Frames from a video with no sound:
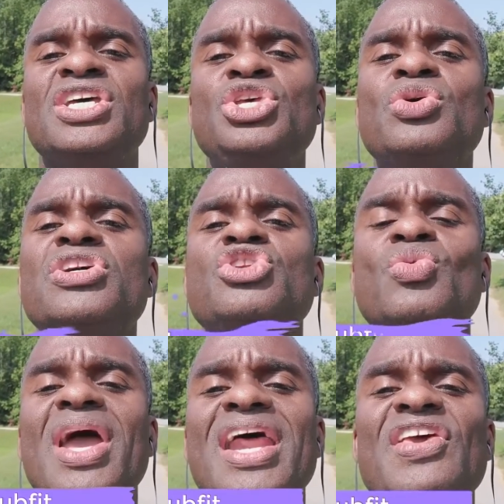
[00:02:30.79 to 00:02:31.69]
You can do
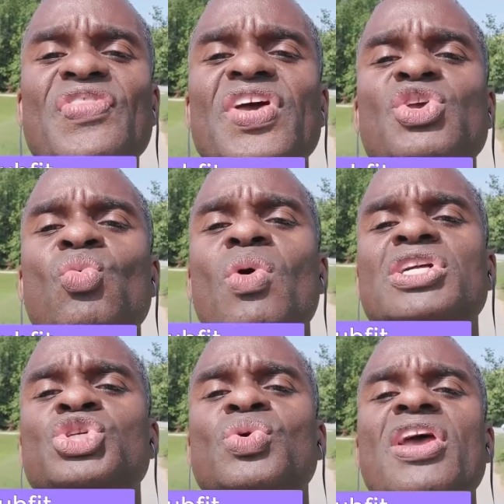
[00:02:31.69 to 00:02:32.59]
anything you
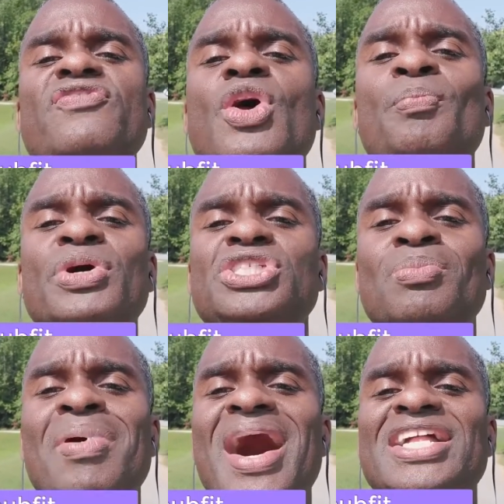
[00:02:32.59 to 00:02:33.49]
want to if you put
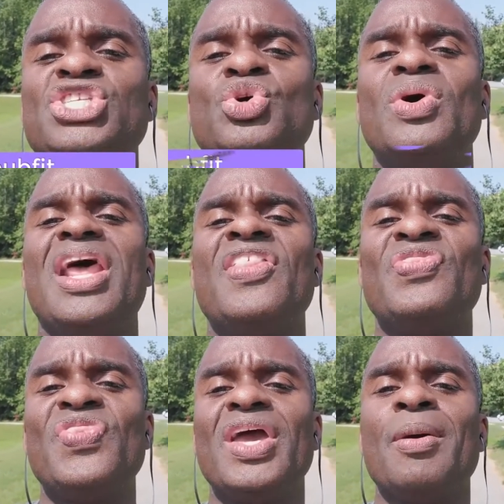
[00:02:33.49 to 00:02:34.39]
your mind to it and
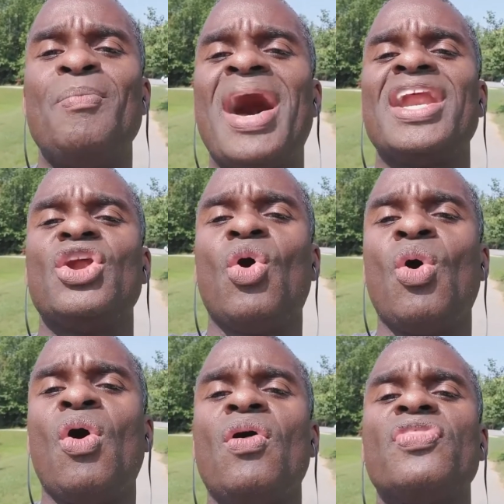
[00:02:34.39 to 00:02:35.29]
think about it
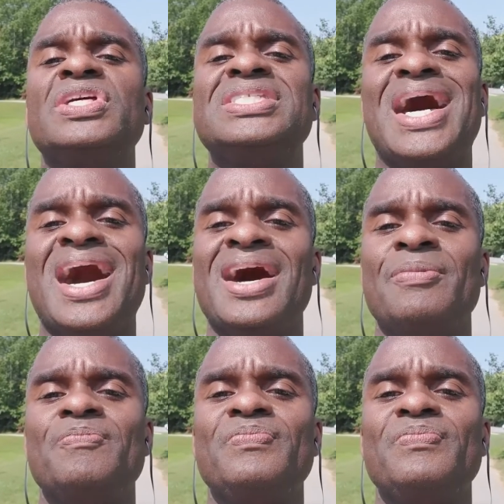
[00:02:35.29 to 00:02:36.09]
all the time.